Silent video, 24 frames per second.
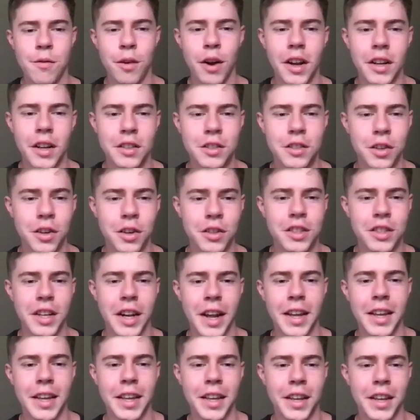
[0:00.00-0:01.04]
run. So
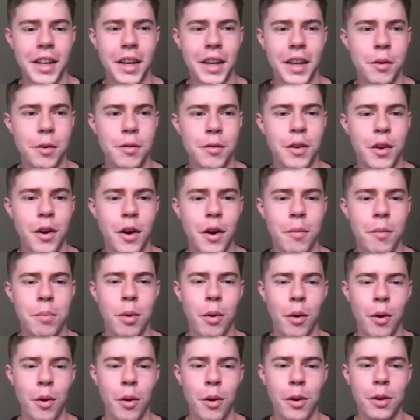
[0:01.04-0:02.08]
today here we've got
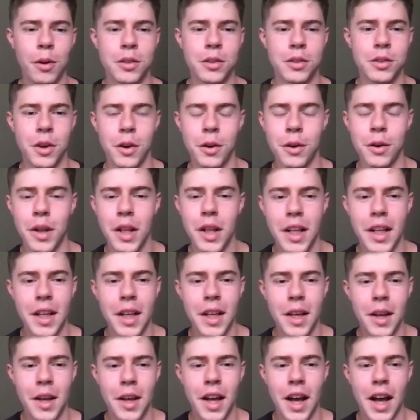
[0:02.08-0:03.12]
Paul. So
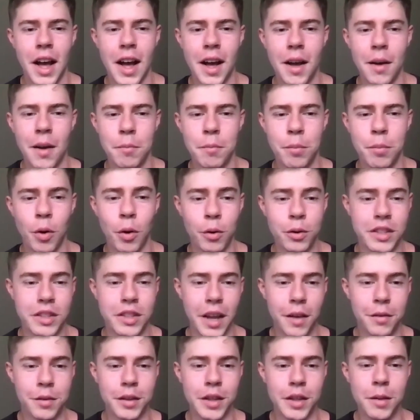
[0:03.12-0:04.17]
um, Paul's
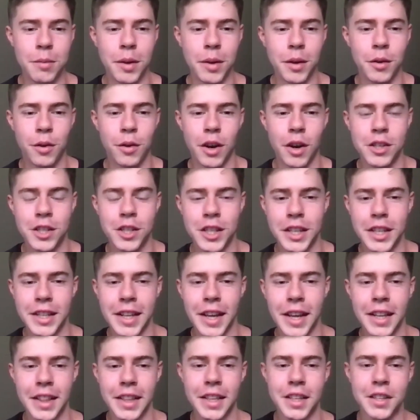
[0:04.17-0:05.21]
definitely been crushing it
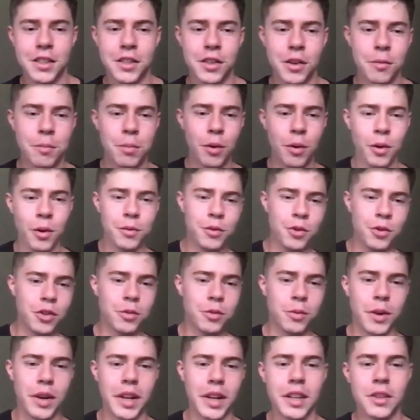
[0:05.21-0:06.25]
lately. So Paul, if you
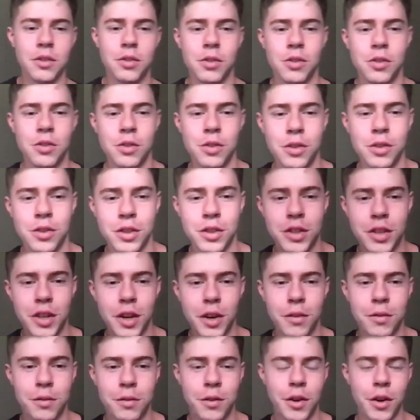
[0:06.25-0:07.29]
just want to introduce
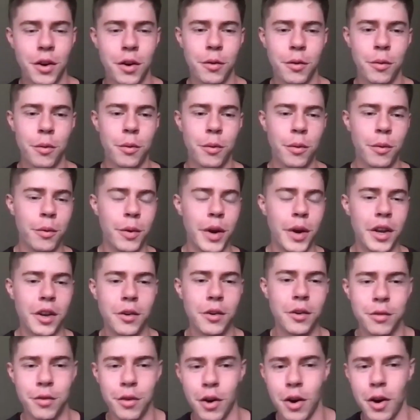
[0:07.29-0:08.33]
yourself, you know where
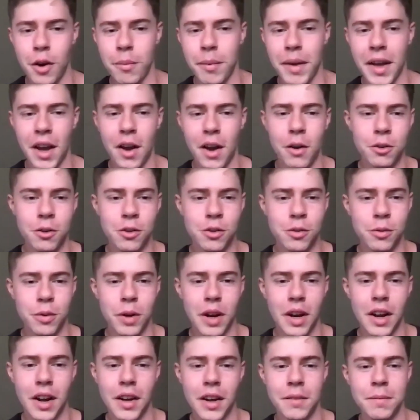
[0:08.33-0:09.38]
you're from, how old you
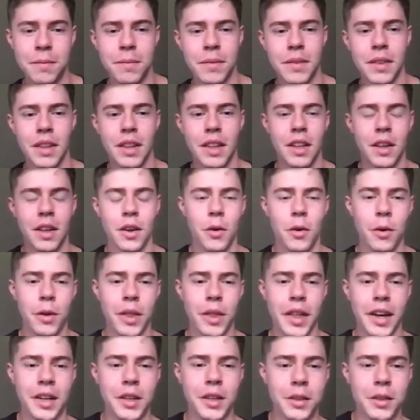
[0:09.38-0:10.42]
are, all
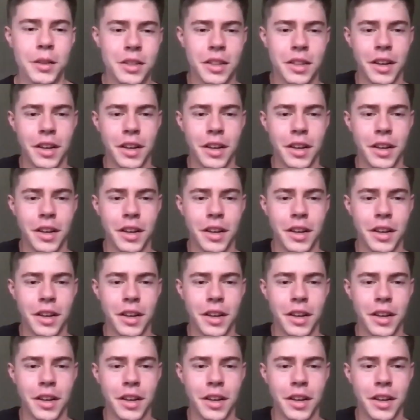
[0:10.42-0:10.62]
that good